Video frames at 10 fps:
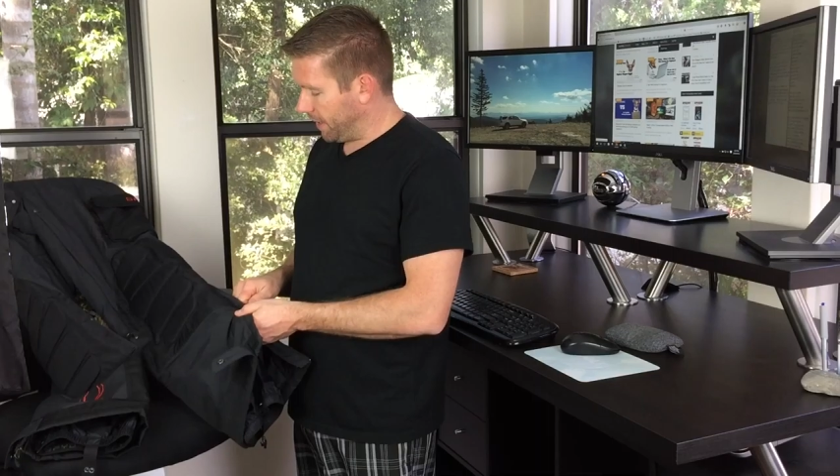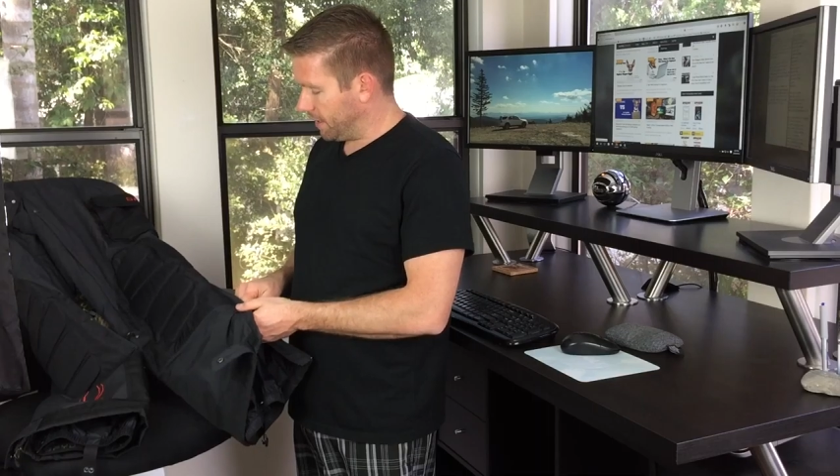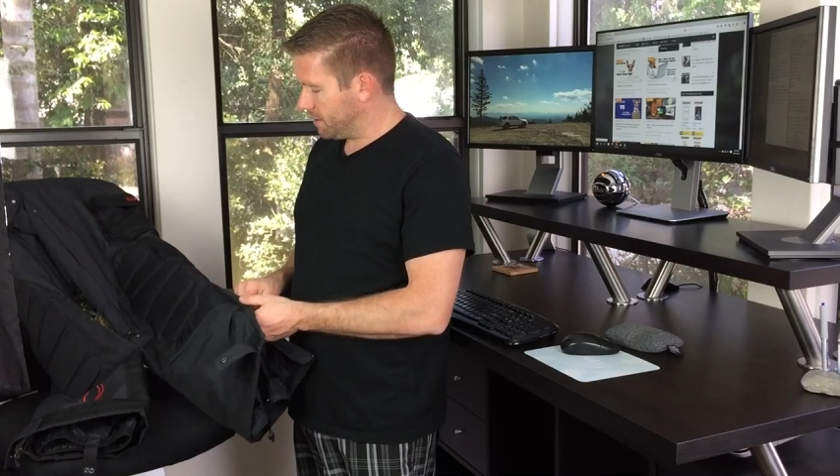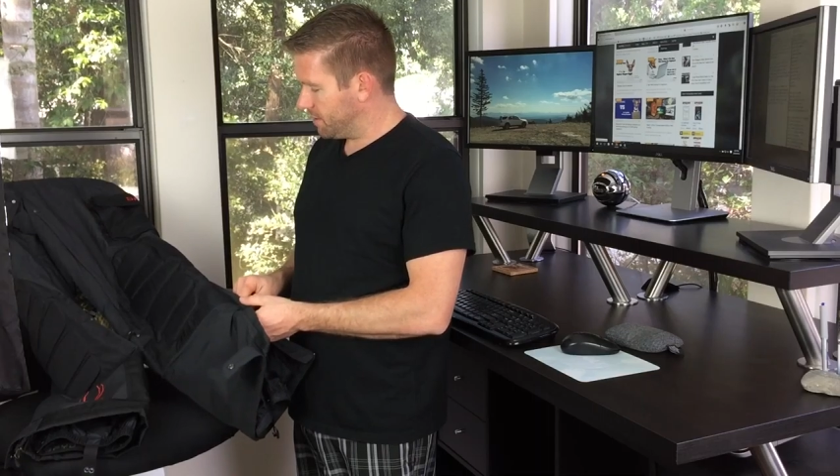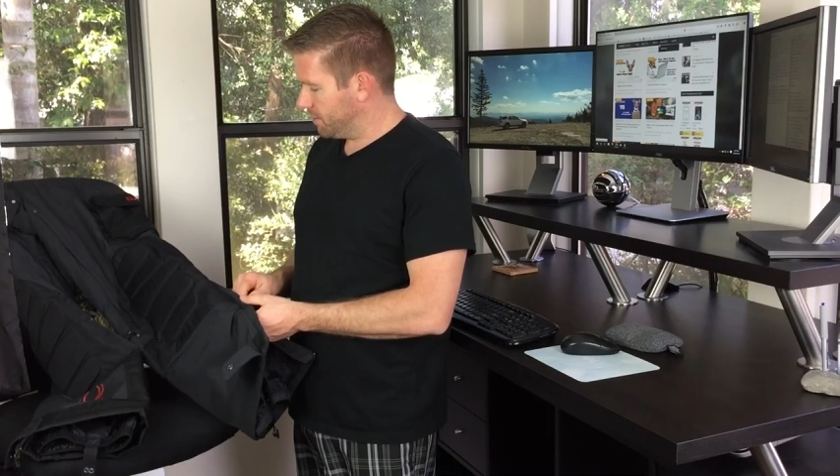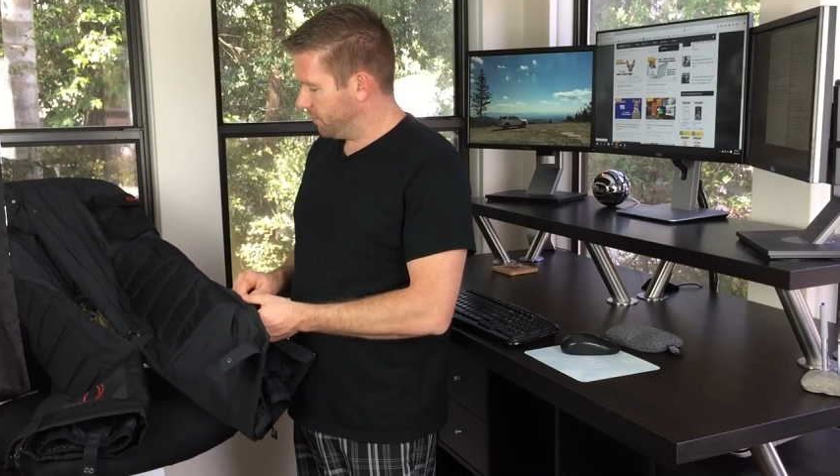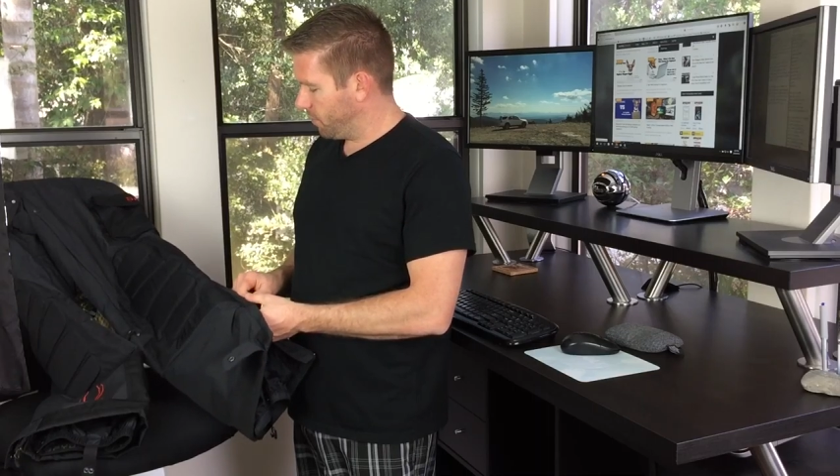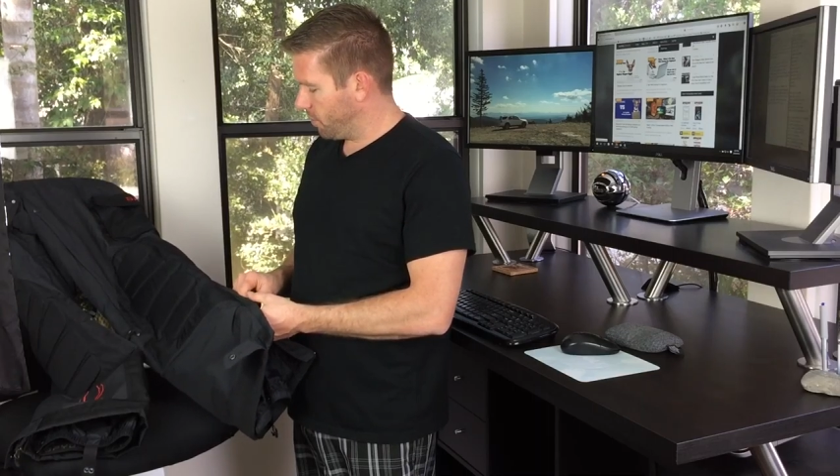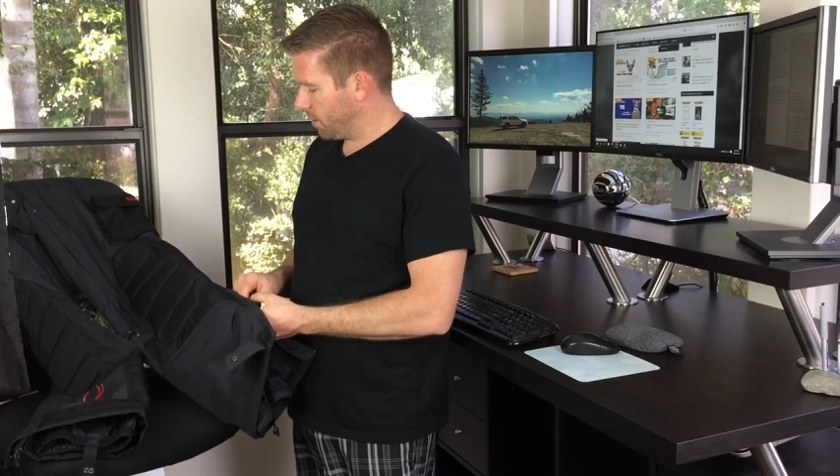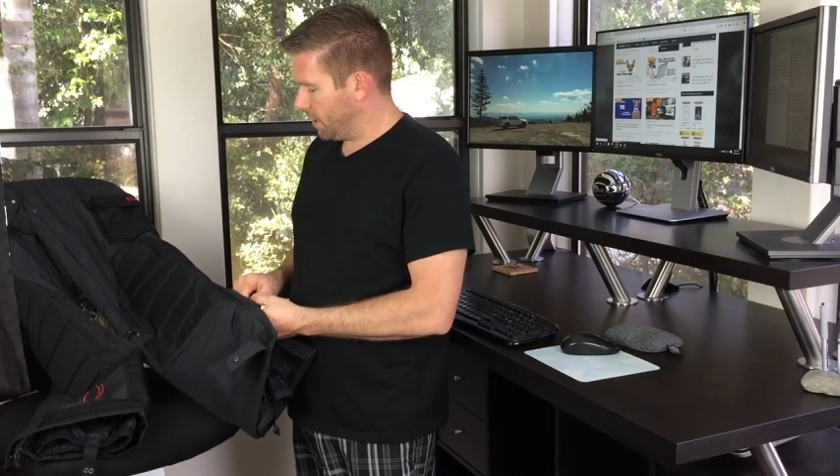pants
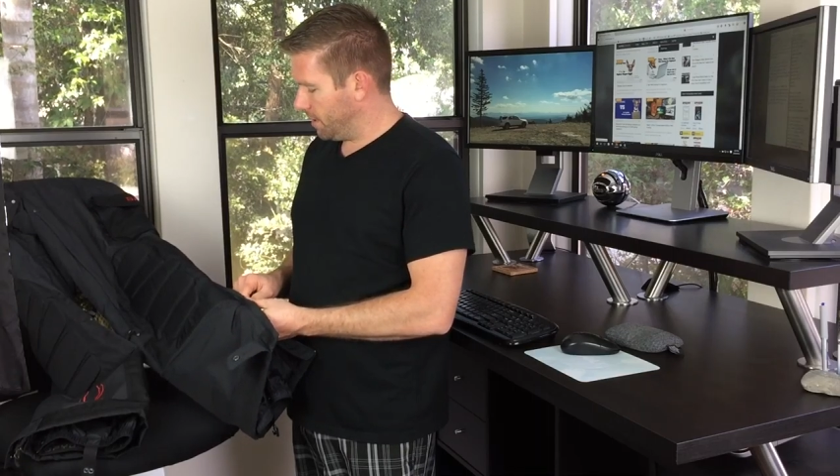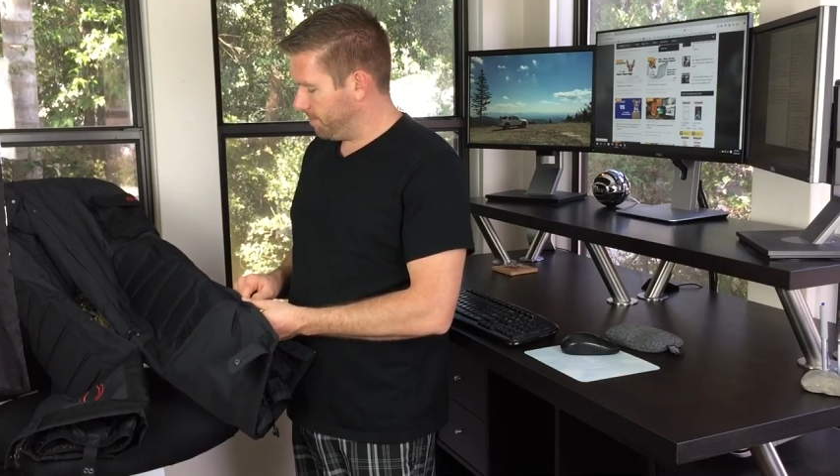for,